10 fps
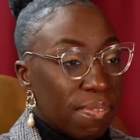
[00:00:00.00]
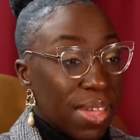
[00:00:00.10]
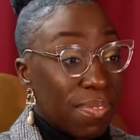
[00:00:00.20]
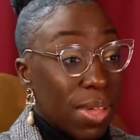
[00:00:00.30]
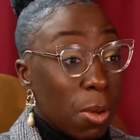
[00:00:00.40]

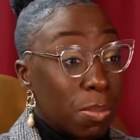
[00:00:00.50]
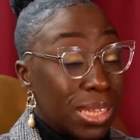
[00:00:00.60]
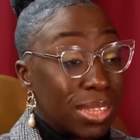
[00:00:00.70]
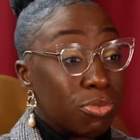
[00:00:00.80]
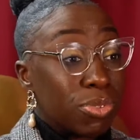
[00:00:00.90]
Faith helped
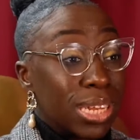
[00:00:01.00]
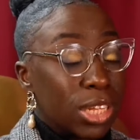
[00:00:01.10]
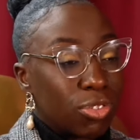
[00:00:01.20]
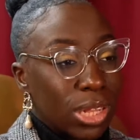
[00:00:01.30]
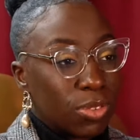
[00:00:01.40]
me to
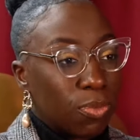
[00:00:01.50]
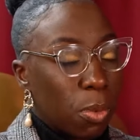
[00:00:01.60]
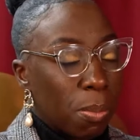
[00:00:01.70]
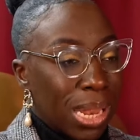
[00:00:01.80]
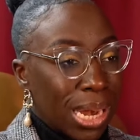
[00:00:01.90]
really
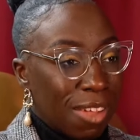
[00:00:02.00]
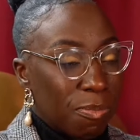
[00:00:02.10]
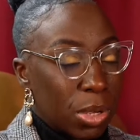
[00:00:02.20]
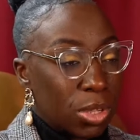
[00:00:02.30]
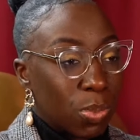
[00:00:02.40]
transform my
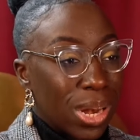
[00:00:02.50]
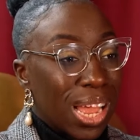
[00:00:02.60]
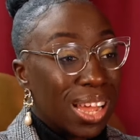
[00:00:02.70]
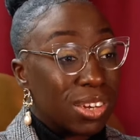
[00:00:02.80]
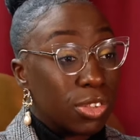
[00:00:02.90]
life because when
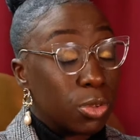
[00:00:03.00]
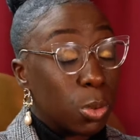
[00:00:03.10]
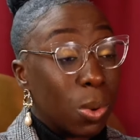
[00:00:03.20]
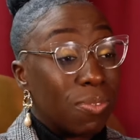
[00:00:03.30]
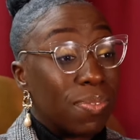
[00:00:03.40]
I
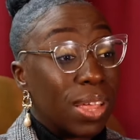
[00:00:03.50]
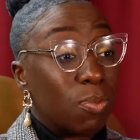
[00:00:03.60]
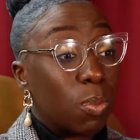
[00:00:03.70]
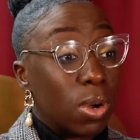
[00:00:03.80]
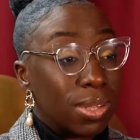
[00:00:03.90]
understood what
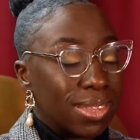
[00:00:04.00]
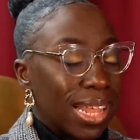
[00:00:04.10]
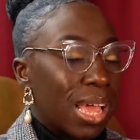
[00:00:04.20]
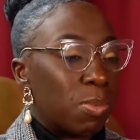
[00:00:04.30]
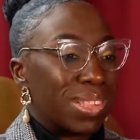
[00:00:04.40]
faith was
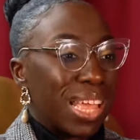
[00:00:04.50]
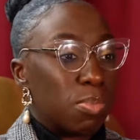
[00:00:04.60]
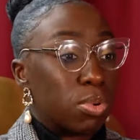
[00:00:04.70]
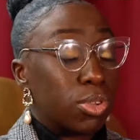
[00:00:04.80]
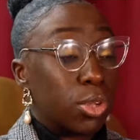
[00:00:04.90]
and I was
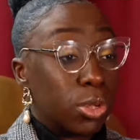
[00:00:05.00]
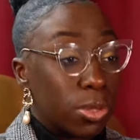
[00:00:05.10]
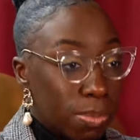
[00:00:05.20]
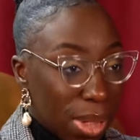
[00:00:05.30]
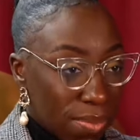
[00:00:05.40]
able to
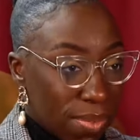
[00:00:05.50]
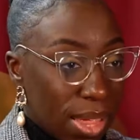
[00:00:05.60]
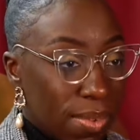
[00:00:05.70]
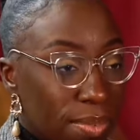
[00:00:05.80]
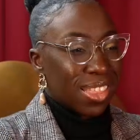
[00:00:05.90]
use my
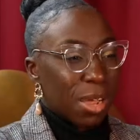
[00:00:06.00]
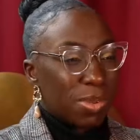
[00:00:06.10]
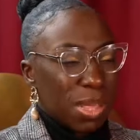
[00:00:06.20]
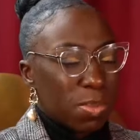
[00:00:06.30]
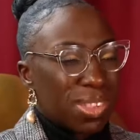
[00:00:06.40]
faith, then I
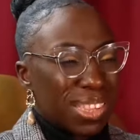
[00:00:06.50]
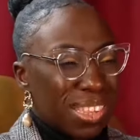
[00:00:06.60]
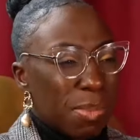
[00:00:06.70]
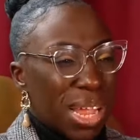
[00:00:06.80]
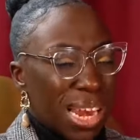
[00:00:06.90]
was able to
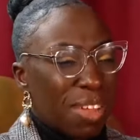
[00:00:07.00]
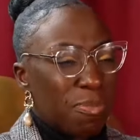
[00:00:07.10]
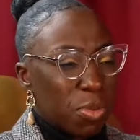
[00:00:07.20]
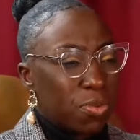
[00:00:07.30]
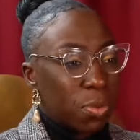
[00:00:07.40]
see my
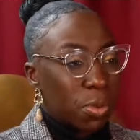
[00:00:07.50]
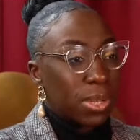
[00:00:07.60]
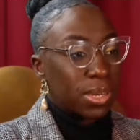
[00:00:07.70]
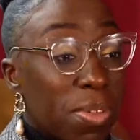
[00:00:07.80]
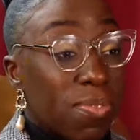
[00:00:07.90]
life move
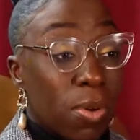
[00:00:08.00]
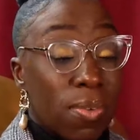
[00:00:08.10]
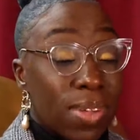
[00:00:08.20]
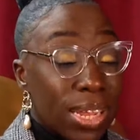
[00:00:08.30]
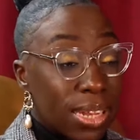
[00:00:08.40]
forward.
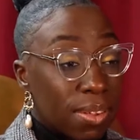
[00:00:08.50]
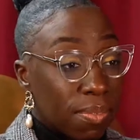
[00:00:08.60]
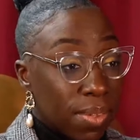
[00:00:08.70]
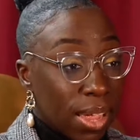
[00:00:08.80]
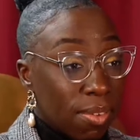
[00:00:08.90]
Before finding
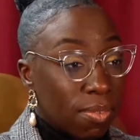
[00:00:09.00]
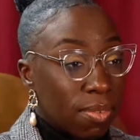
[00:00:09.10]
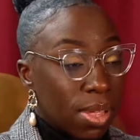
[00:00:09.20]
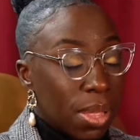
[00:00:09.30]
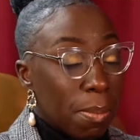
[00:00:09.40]

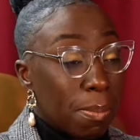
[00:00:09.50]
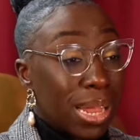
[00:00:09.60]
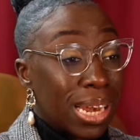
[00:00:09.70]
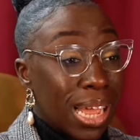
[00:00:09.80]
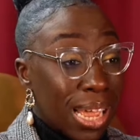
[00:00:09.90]
faith,
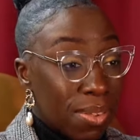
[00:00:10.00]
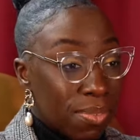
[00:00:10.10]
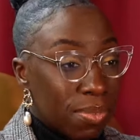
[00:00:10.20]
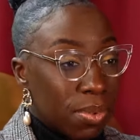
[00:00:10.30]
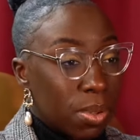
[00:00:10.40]
my
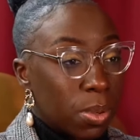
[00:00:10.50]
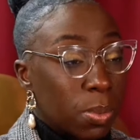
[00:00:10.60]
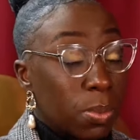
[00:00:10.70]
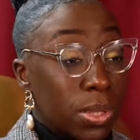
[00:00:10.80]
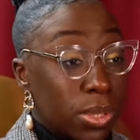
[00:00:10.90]
life
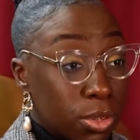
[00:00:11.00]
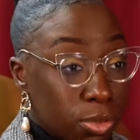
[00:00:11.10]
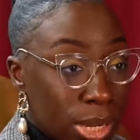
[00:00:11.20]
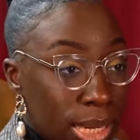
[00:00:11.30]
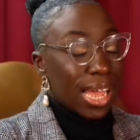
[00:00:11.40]
was
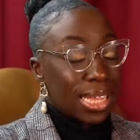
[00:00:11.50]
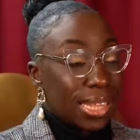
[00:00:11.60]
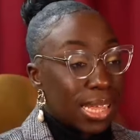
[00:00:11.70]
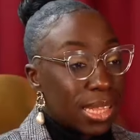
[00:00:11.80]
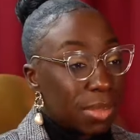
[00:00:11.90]
destroyed. I
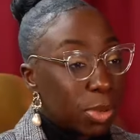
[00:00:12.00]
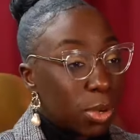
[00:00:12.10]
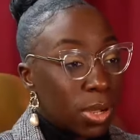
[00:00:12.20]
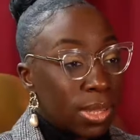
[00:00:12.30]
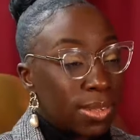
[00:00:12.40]
say this
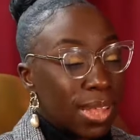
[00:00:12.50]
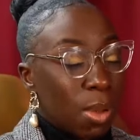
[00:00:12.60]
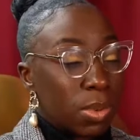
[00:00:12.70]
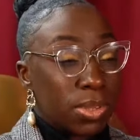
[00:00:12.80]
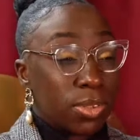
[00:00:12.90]
because I was